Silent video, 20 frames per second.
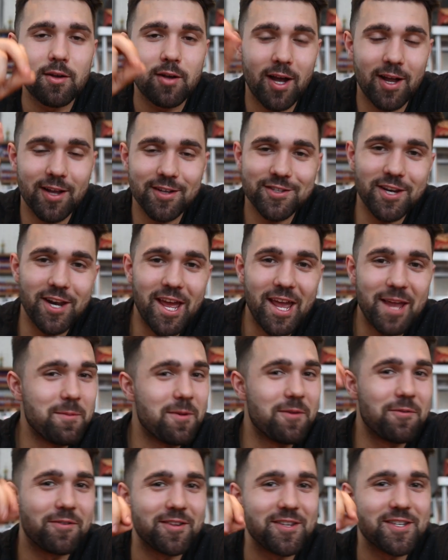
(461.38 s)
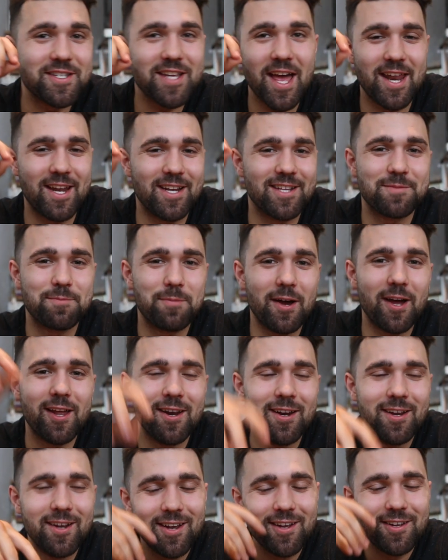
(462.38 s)
Kyle's gonna hate me for these edits, but
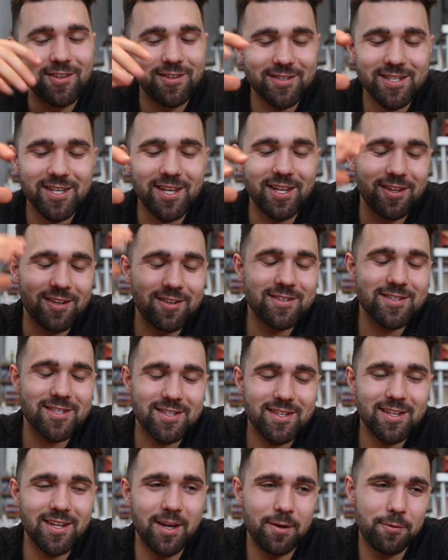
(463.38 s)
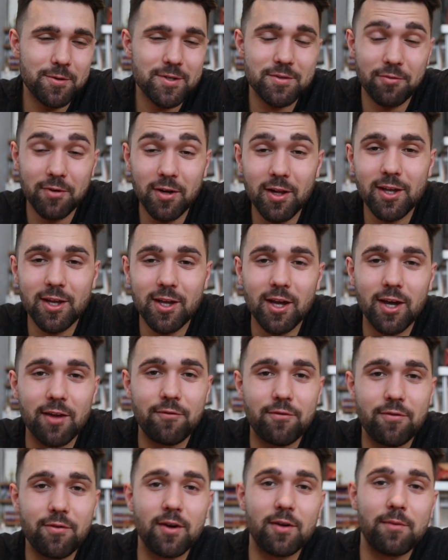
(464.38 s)
you'll see it was really good
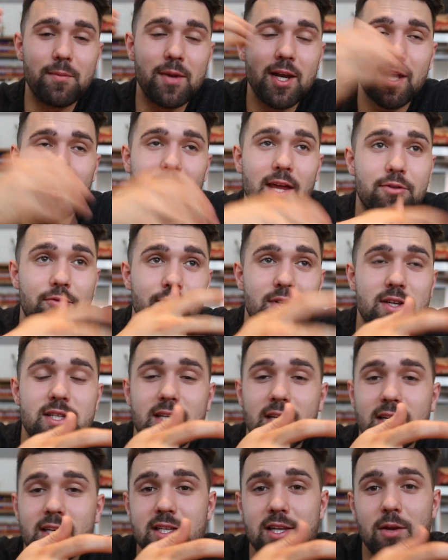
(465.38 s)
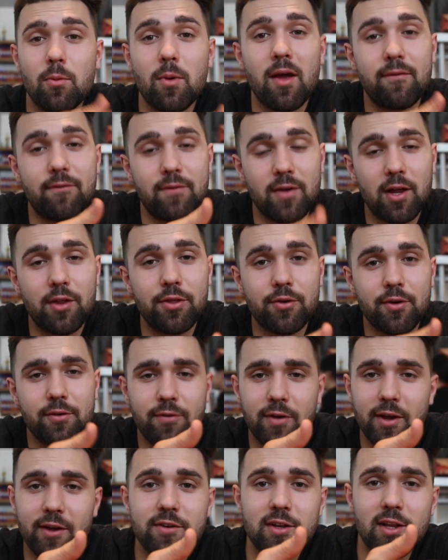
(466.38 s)
for me to get 360 when I failed
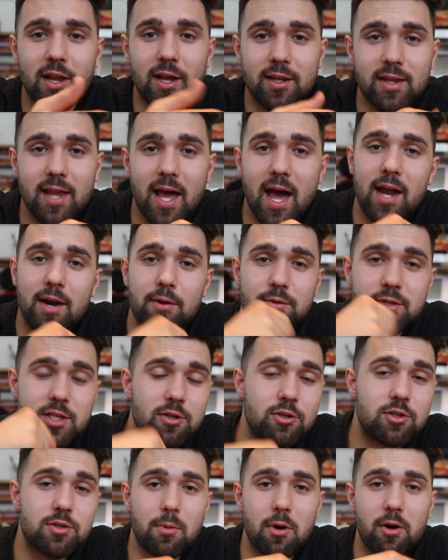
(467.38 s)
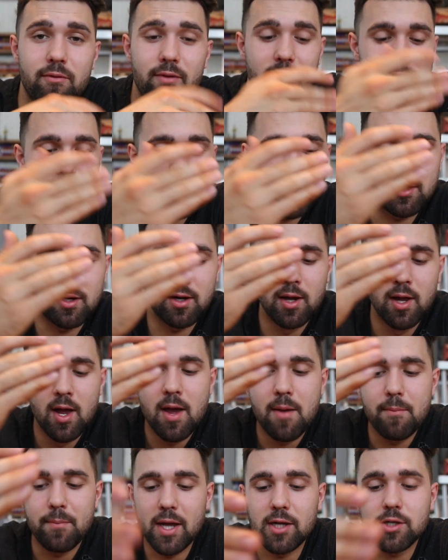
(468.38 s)
350 like that. It was huge motivation.
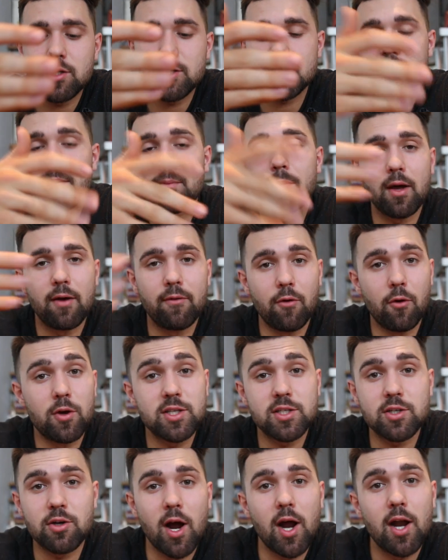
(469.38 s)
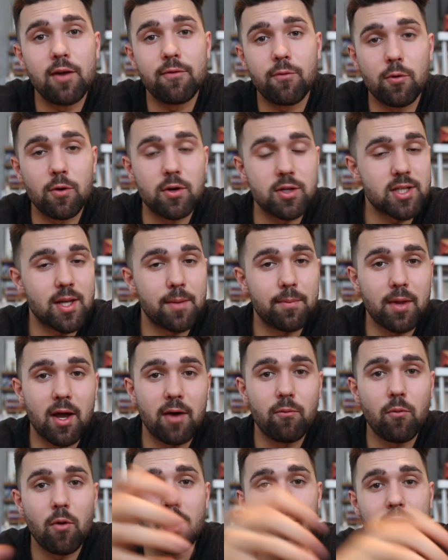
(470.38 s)
Bench is something I've always grinded for and something
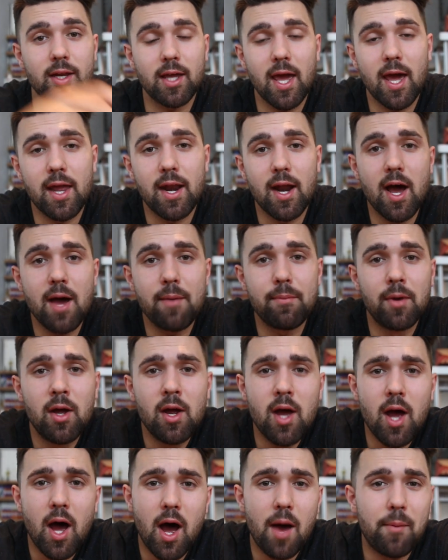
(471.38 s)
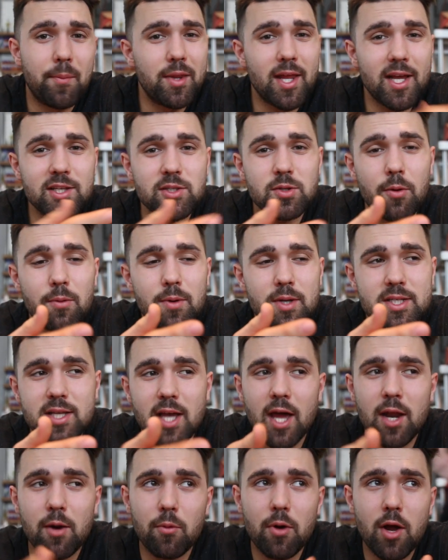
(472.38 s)
I've wanted to get up. And that's why we
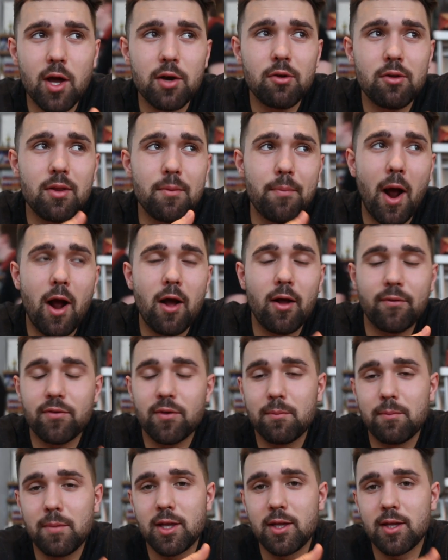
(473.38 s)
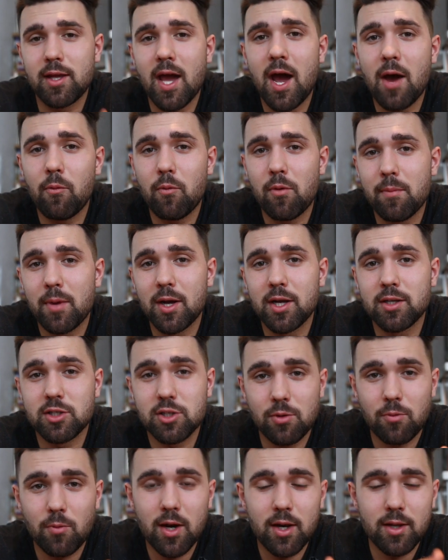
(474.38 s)
decided we're not doing the powerlifting meet yet. We might
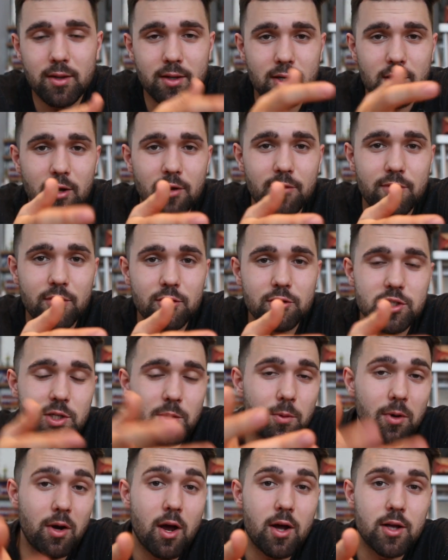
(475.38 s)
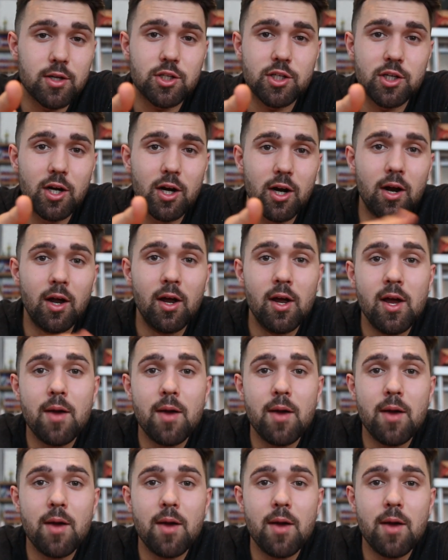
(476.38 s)
do one in the near future, we're not sure.